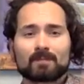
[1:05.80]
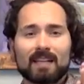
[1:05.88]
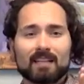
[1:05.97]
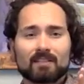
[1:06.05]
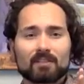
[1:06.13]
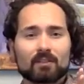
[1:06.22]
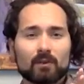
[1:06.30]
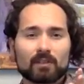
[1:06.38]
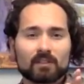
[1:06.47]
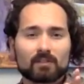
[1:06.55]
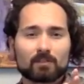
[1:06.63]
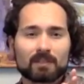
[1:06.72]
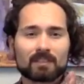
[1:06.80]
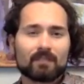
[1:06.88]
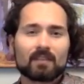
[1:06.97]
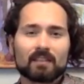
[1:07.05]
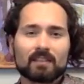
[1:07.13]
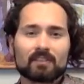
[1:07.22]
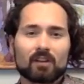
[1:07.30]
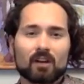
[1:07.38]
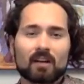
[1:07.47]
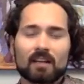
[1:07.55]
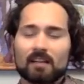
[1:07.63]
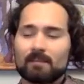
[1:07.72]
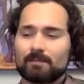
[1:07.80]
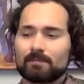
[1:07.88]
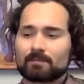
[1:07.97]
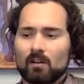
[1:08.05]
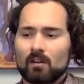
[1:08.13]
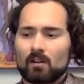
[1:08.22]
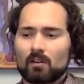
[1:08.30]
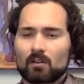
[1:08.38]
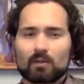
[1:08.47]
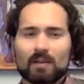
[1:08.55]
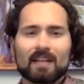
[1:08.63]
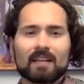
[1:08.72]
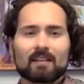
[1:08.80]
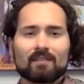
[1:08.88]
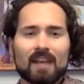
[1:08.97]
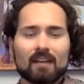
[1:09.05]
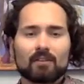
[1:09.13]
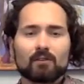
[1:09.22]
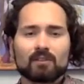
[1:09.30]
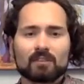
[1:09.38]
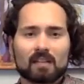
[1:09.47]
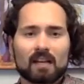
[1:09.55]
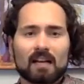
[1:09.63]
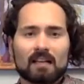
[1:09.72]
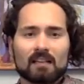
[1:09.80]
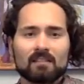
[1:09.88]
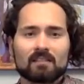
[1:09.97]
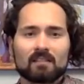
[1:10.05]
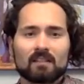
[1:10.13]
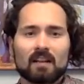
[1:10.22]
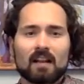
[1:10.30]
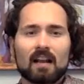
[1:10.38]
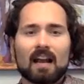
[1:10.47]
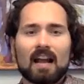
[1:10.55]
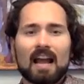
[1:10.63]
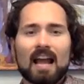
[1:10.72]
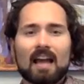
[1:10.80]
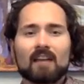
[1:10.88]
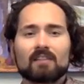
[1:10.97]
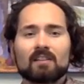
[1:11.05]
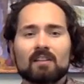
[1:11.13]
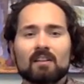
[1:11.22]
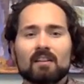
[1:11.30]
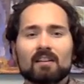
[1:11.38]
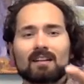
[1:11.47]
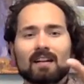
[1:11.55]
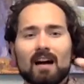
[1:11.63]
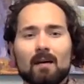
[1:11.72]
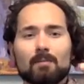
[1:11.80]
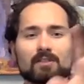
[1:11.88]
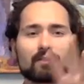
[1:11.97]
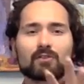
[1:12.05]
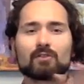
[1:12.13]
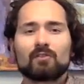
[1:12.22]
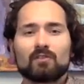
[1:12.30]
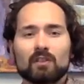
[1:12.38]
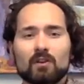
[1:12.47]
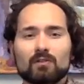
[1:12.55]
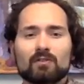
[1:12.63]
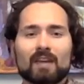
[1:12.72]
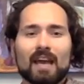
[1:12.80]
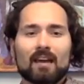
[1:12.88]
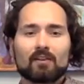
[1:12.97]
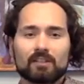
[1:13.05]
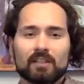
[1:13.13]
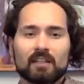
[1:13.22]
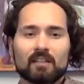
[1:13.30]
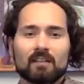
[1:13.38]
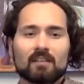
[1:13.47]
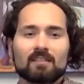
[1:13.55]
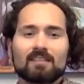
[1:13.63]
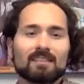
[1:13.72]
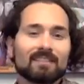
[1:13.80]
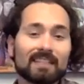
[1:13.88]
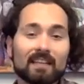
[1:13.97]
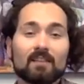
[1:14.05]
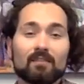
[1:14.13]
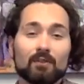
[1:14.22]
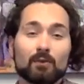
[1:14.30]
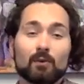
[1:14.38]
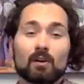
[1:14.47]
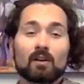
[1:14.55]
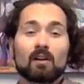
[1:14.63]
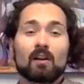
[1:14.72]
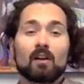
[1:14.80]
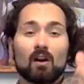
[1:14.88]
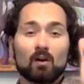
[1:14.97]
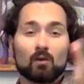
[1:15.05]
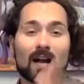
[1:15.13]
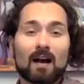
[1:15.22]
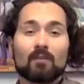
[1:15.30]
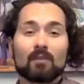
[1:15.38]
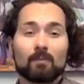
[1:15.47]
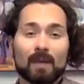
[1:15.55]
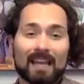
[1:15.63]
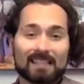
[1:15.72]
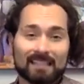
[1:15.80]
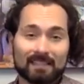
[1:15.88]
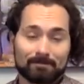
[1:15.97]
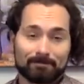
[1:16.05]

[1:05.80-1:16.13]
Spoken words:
is going to specifically target creating a value design and compositional flows of energy to lead the viewer around the painting.